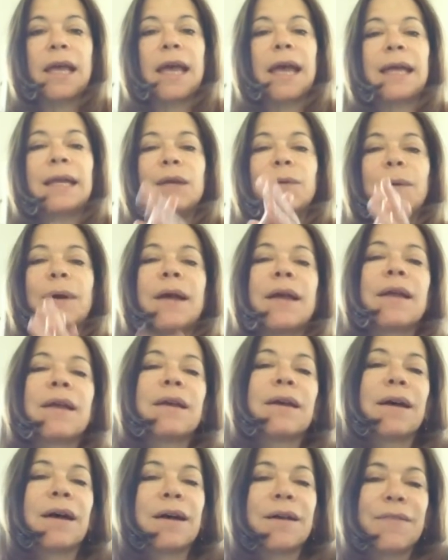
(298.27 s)
Anyway,
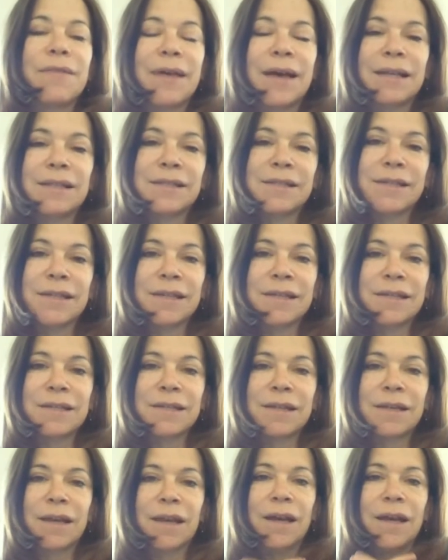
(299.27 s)
that's it.
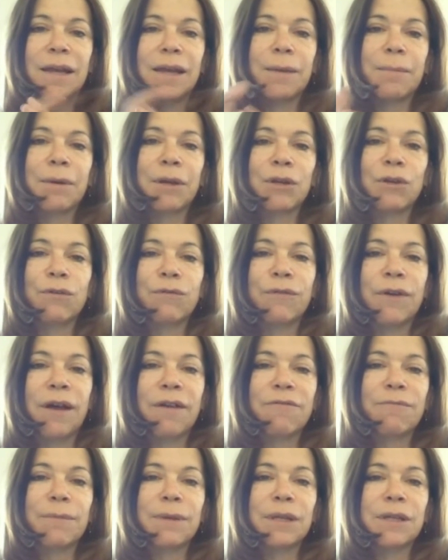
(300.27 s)
I am under
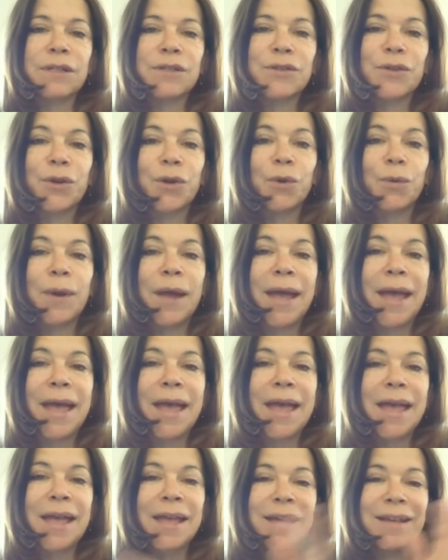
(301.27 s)
5 minutes.
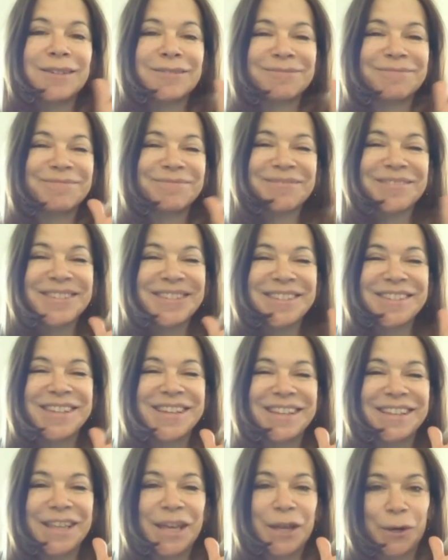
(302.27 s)
Hooray! See
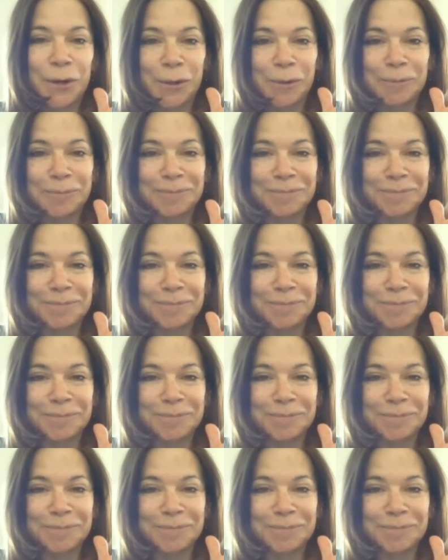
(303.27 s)
you later.